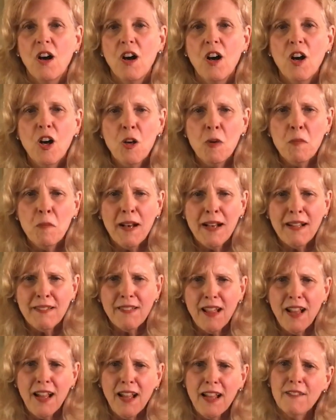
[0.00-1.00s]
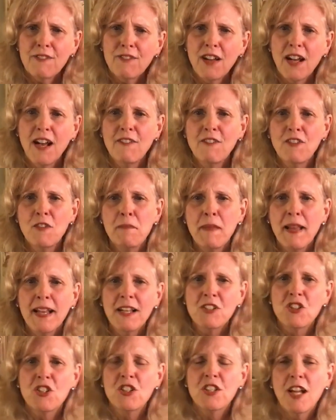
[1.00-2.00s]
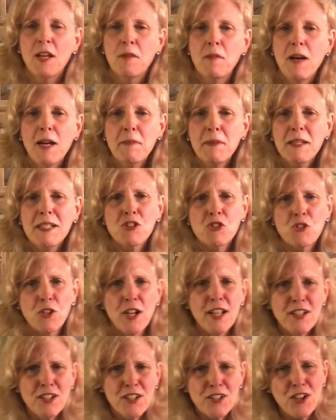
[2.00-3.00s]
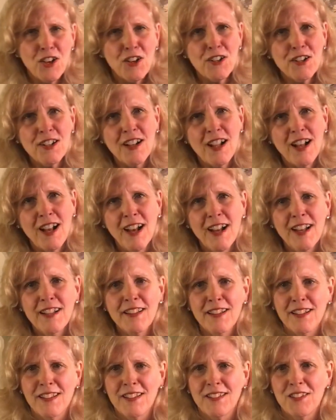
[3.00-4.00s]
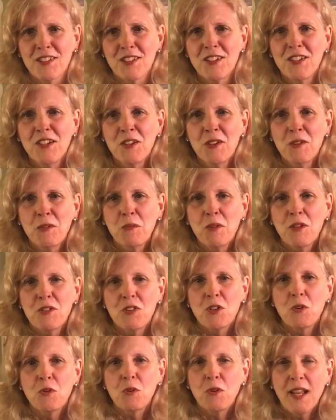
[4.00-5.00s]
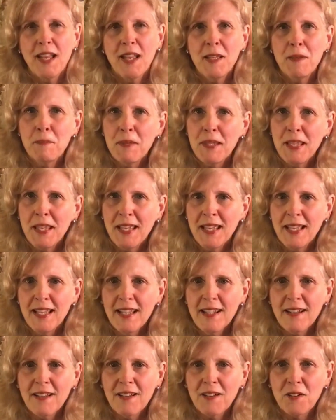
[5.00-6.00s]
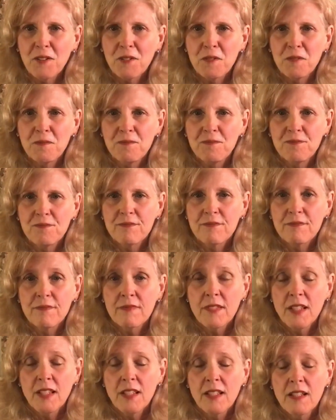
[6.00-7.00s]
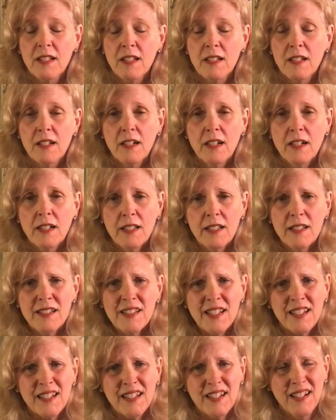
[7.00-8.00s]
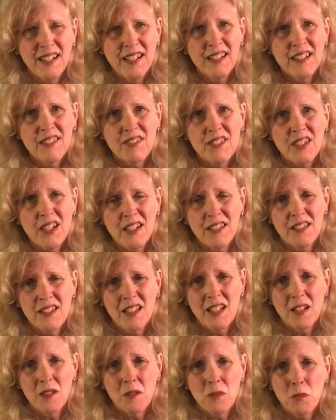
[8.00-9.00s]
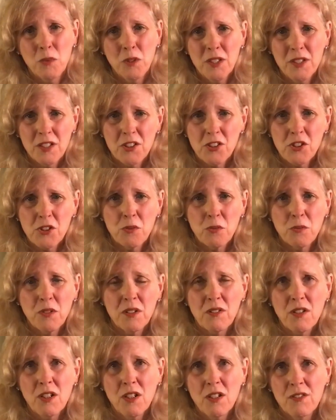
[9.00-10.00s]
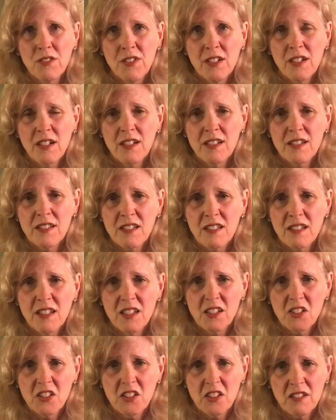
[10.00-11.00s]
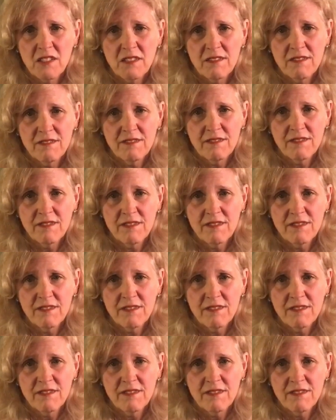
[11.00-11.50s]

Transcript: All my life, I've imagined I might be stranded on an island with a grand piano. I guess I kind of got that wish with COVID isolation.